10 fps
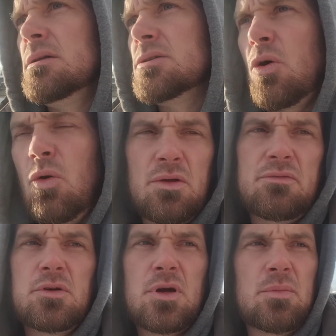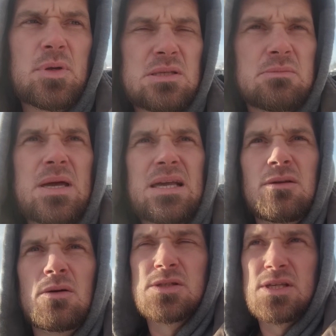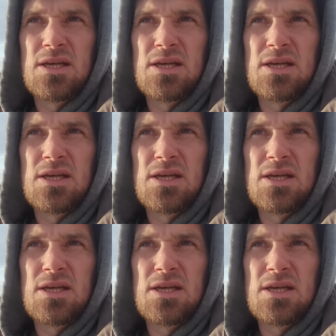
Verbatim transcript: There's only a few companies that make those,